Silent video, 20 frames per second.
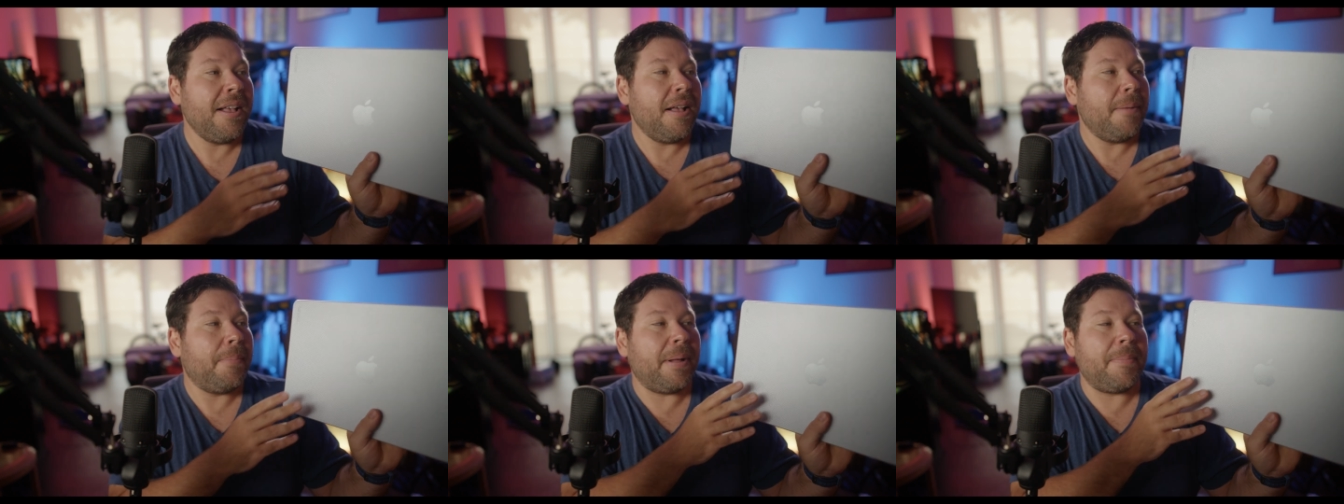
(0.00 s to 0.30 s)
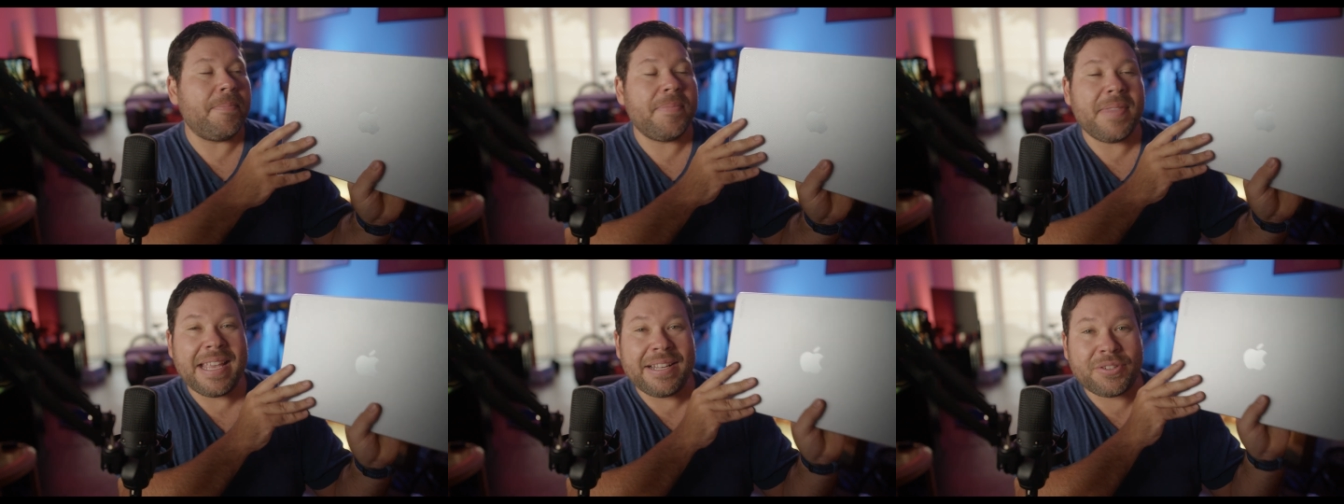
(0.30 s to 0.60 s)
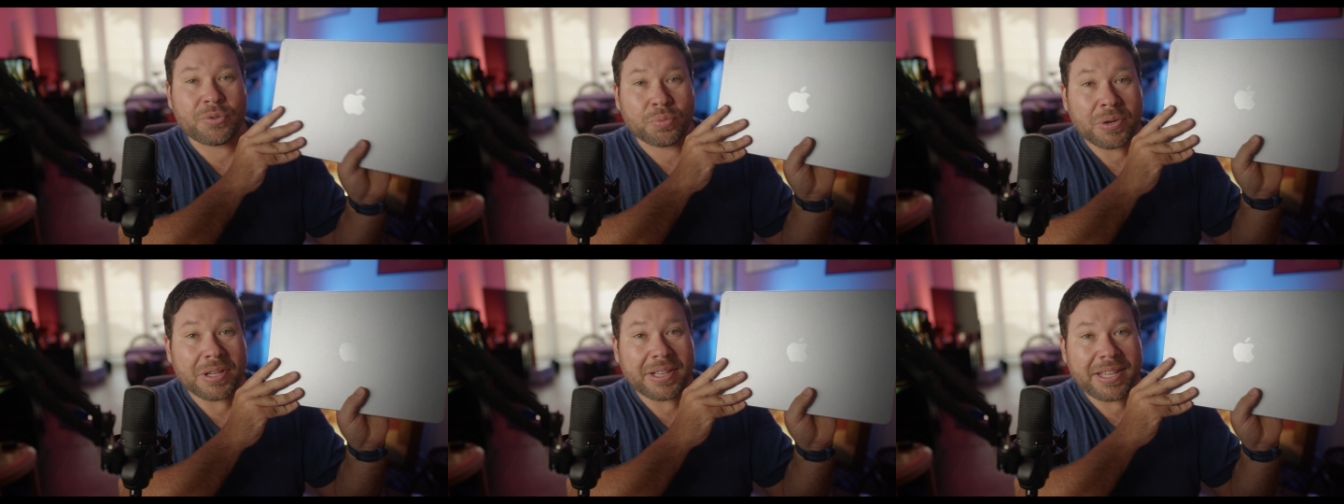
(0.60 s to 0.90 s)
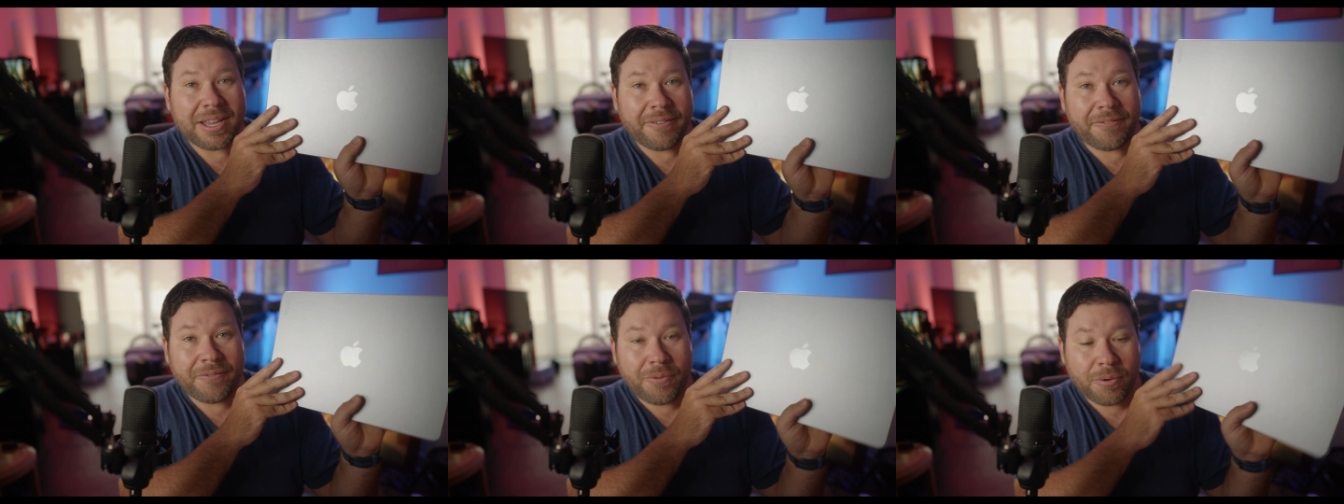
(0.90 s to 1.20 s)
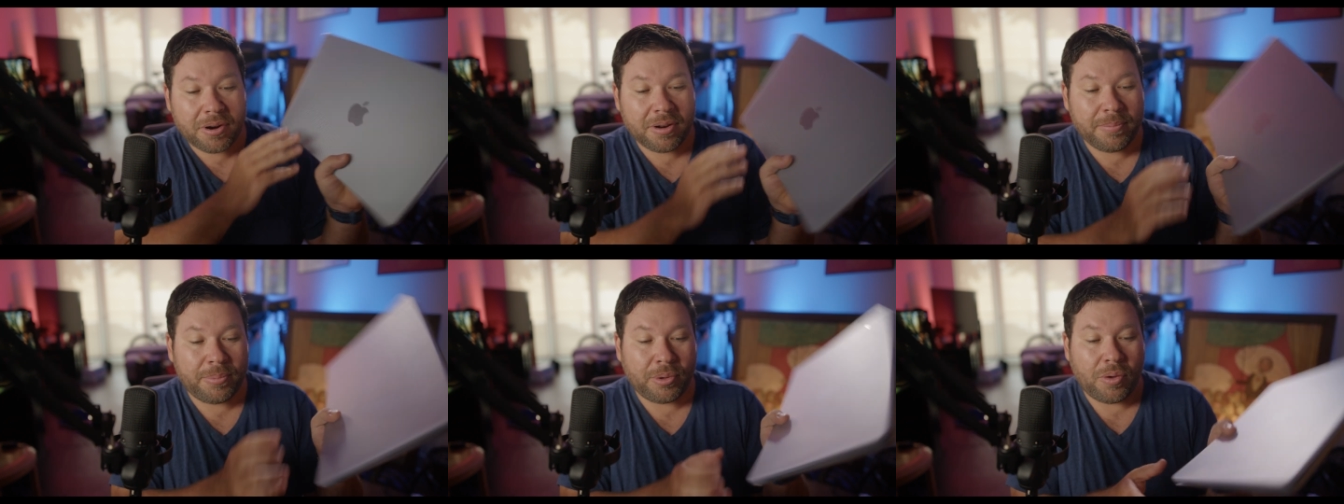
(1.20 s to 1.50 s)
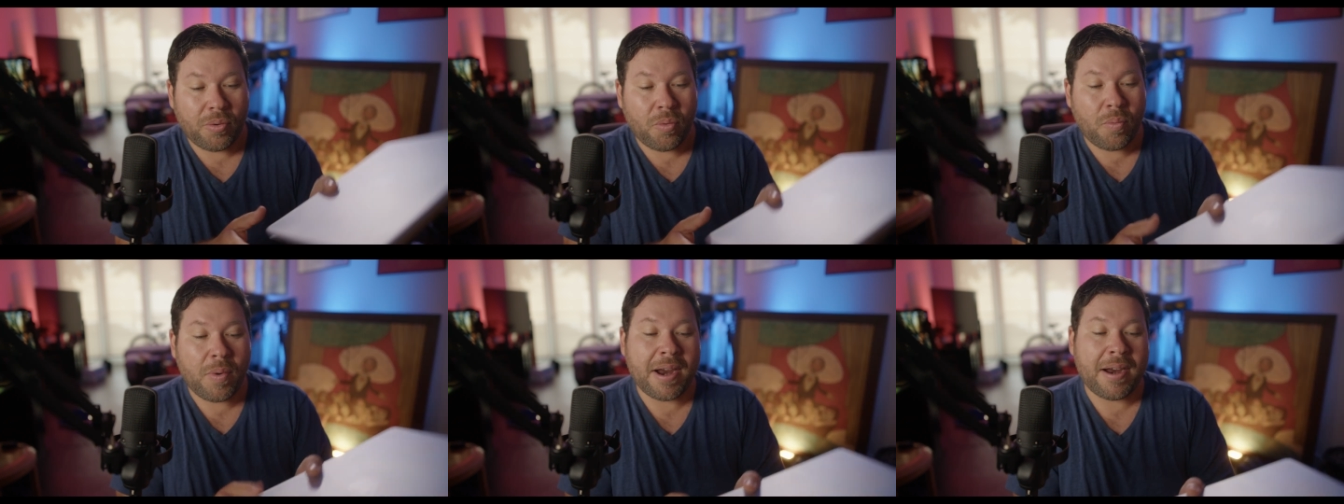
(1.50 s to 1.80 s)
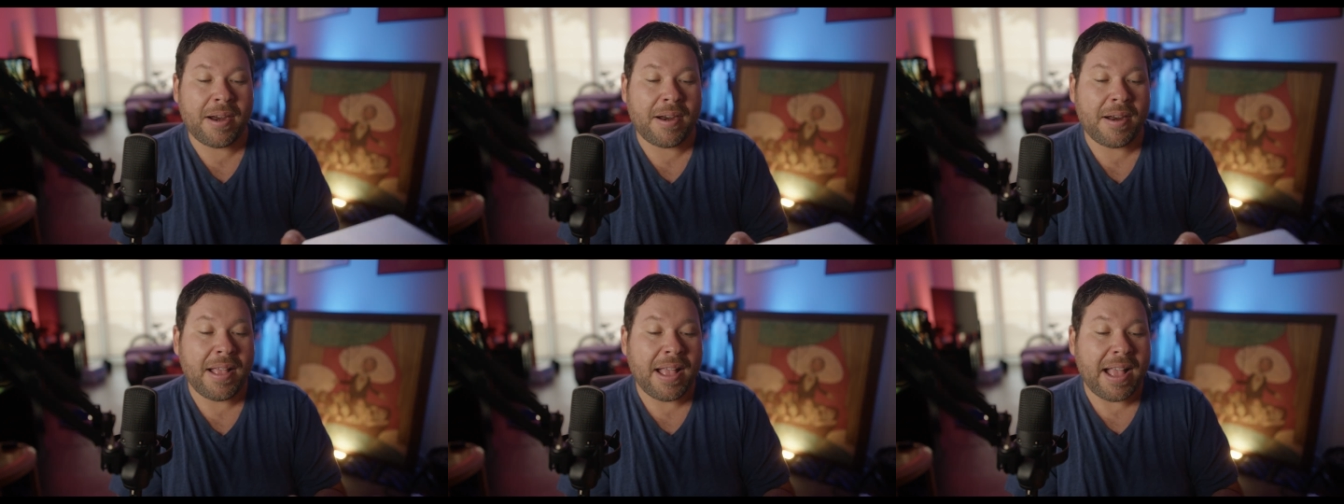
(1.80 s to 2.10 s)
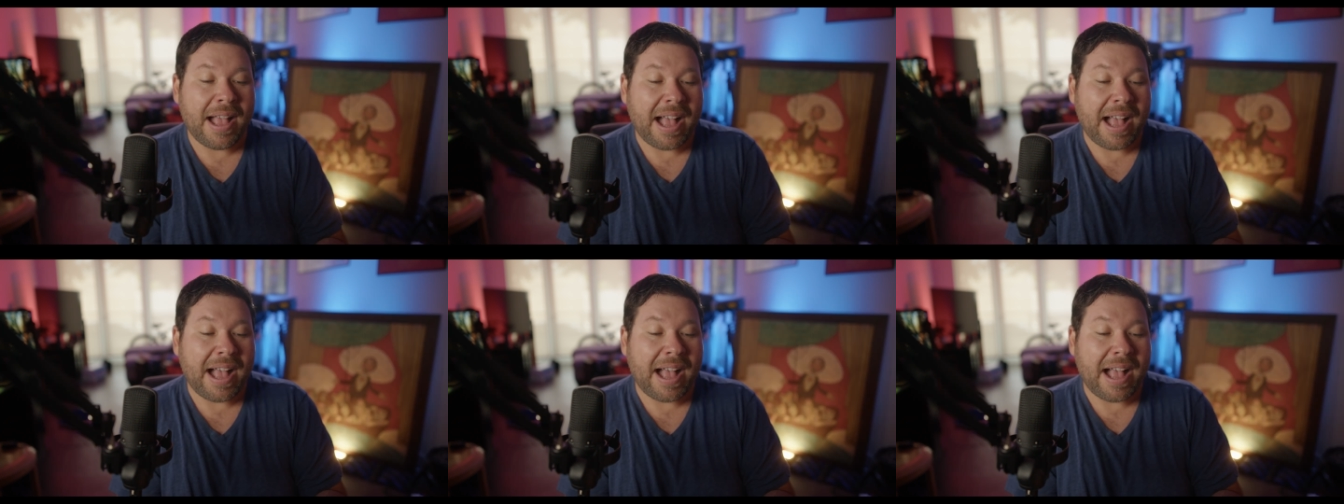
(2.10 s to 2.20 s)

But it's really affordable, where